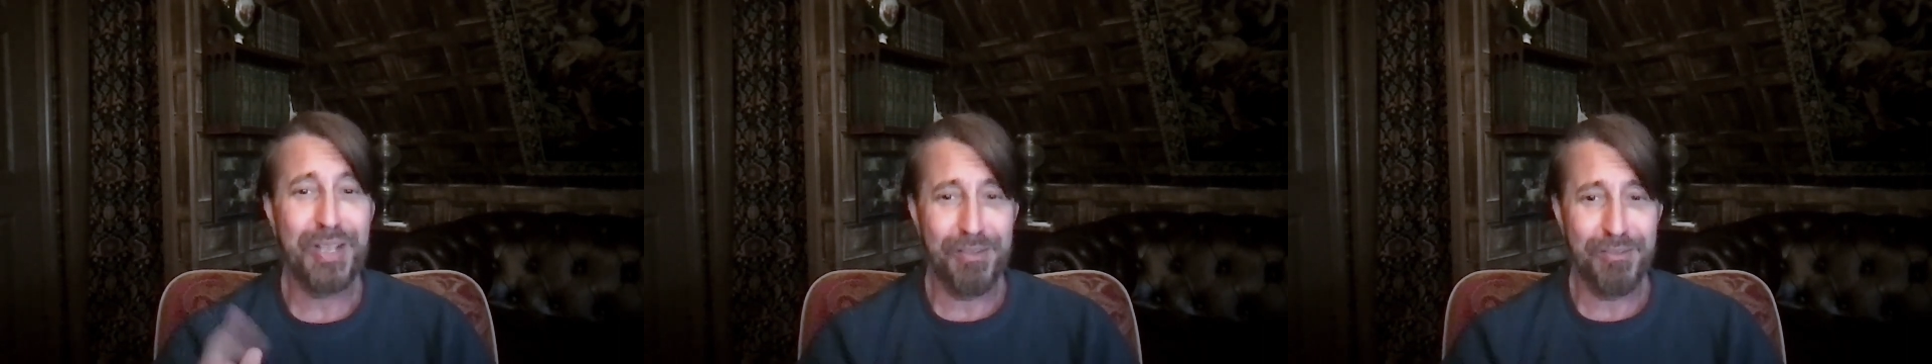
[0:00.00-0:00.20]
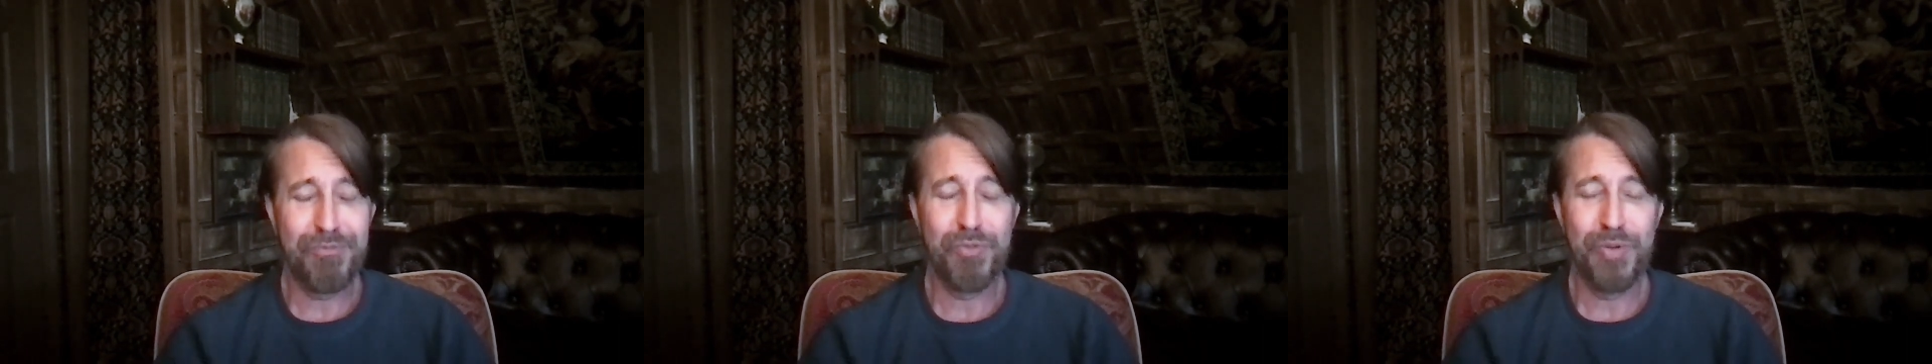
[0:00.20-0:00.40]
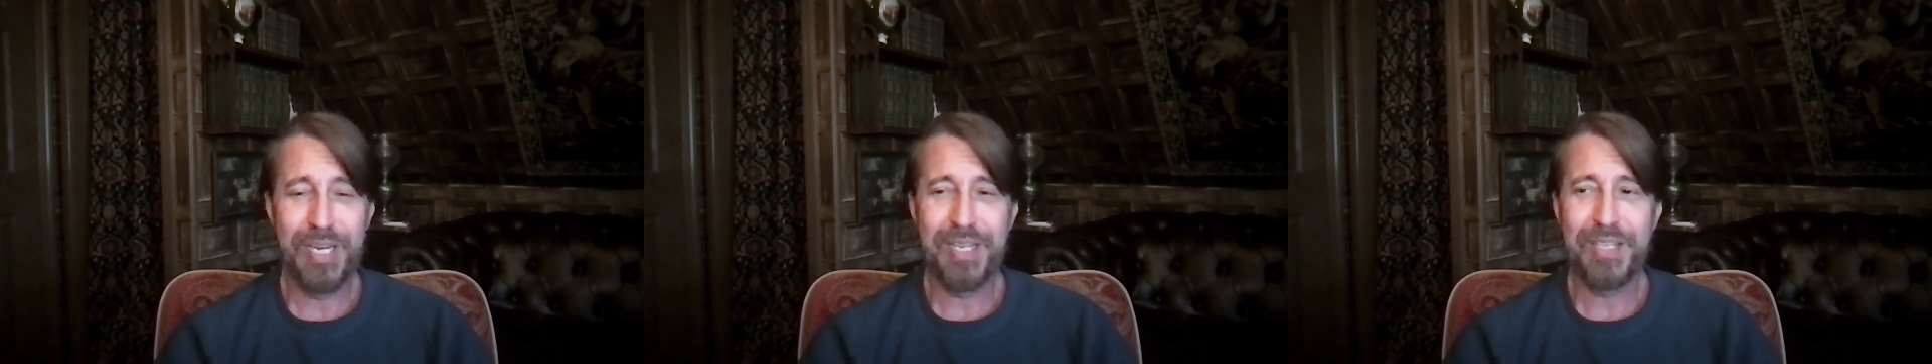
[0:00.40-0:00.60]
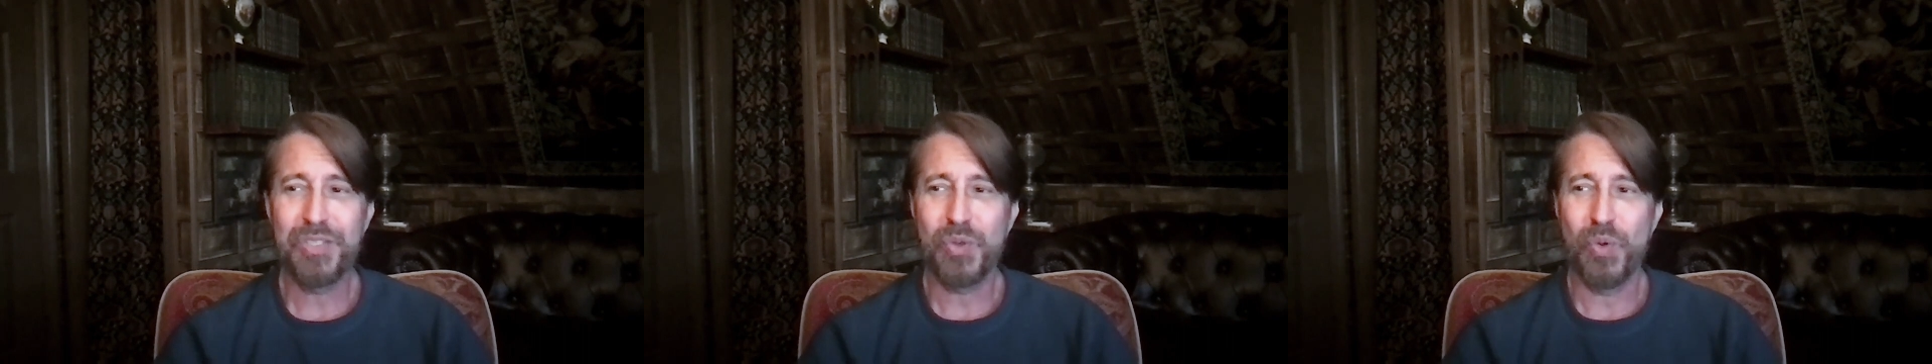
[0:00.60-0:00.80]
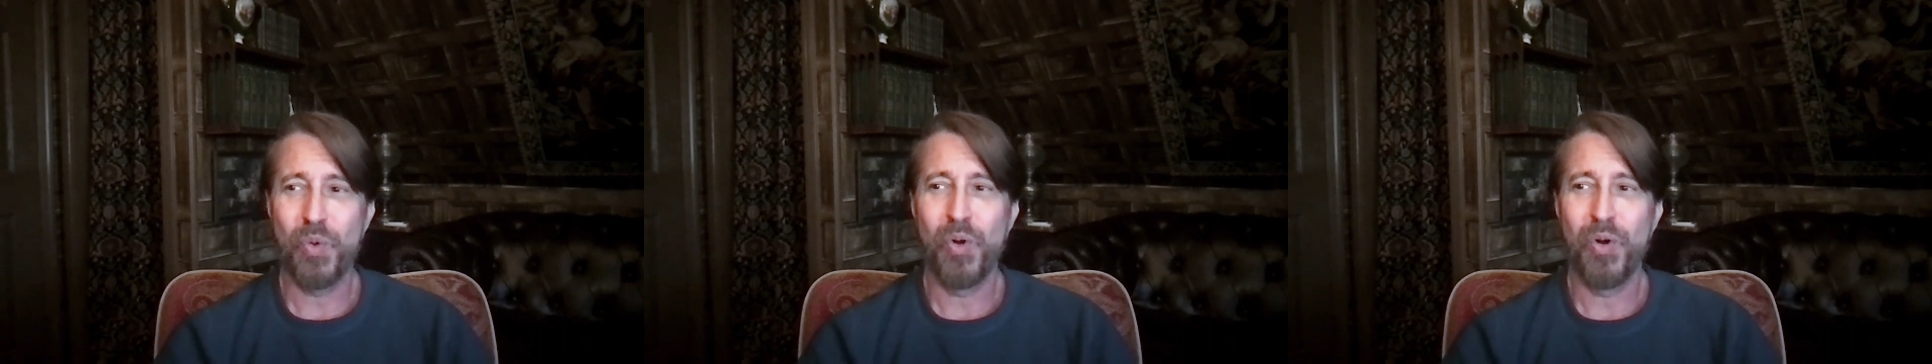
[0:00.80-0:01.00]
of
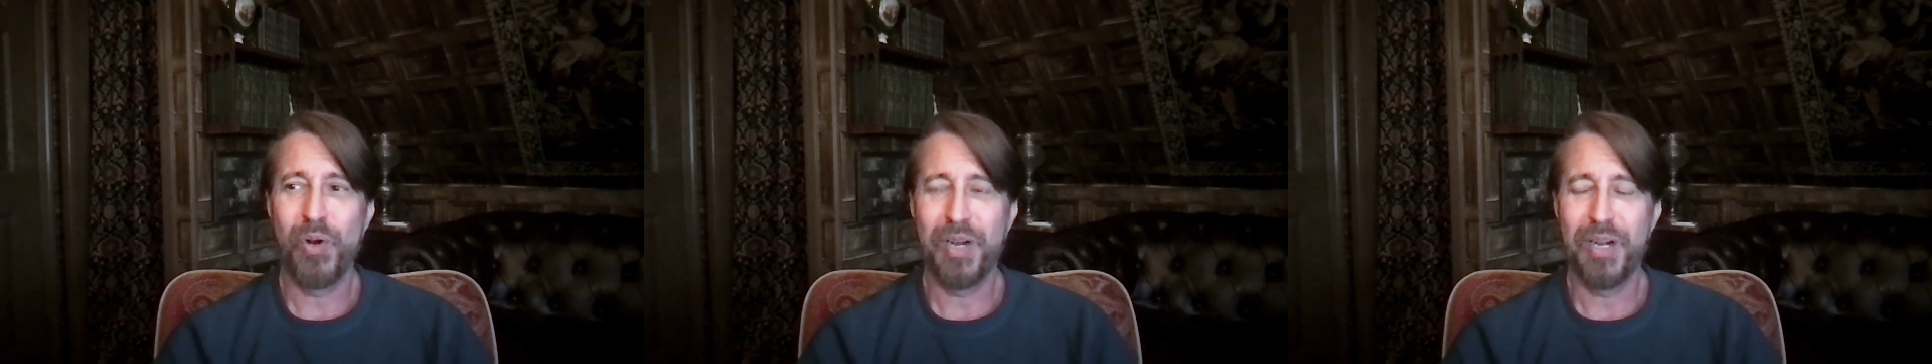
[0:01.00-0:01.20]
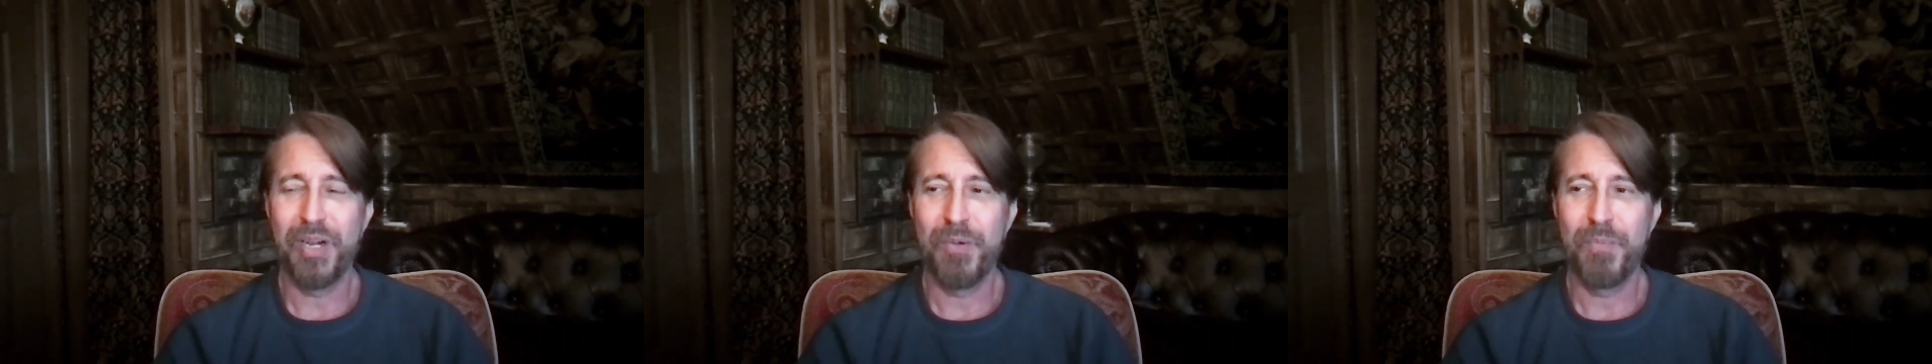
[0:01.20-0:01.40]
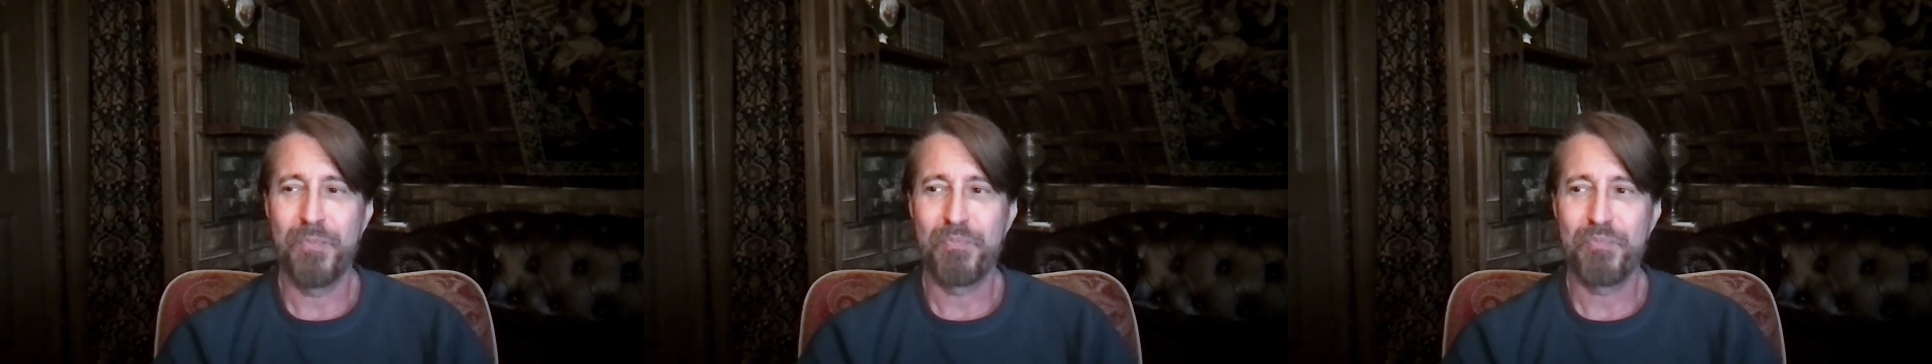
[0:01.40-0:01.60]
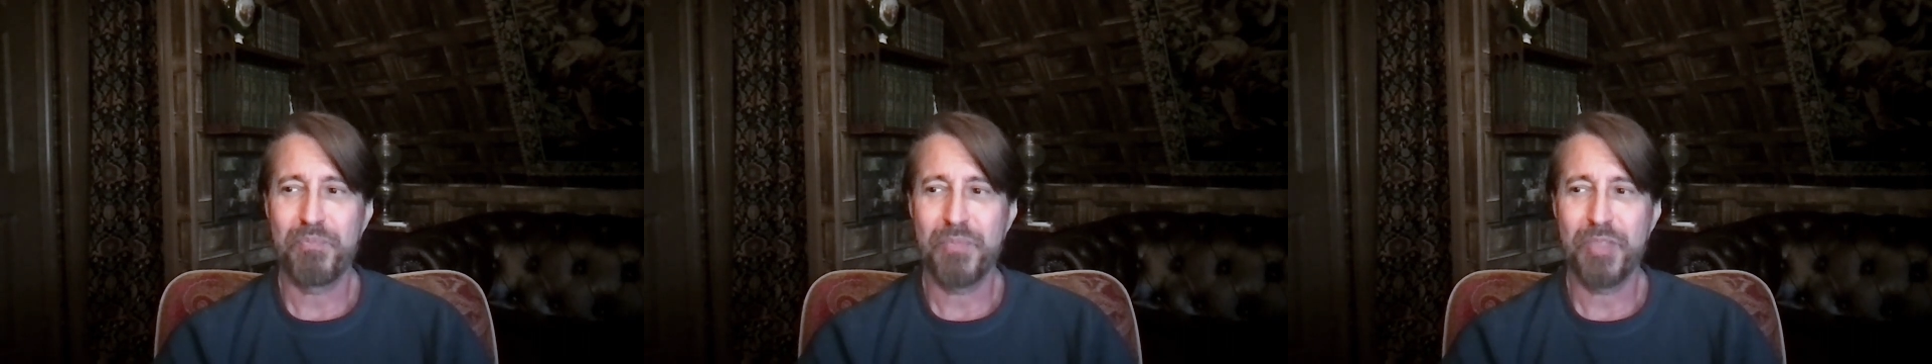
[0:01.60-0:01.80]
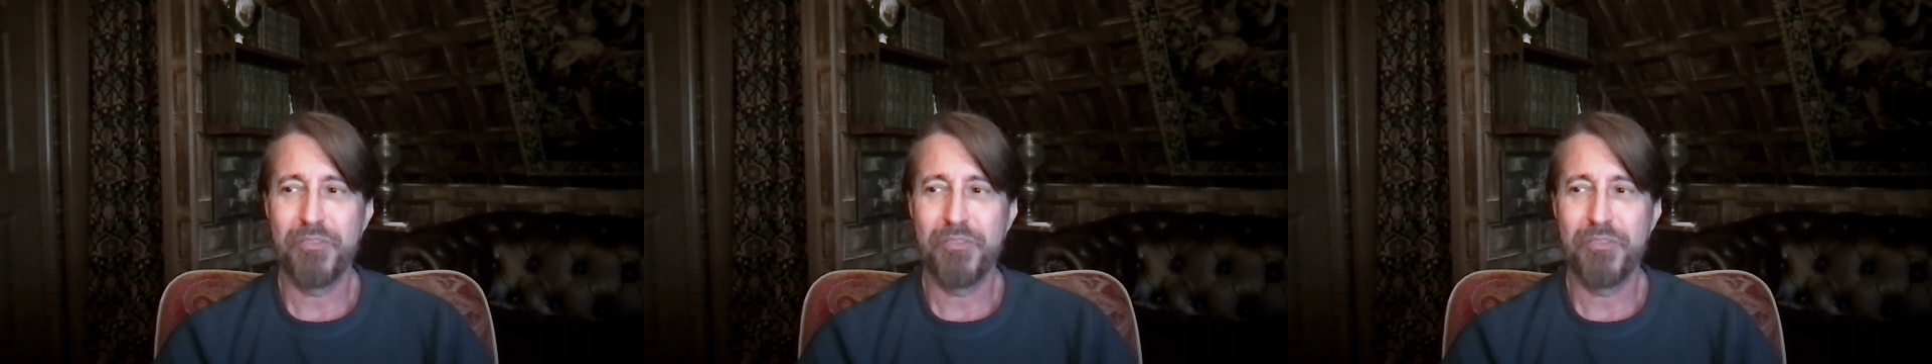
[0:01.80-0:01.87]
readings or um,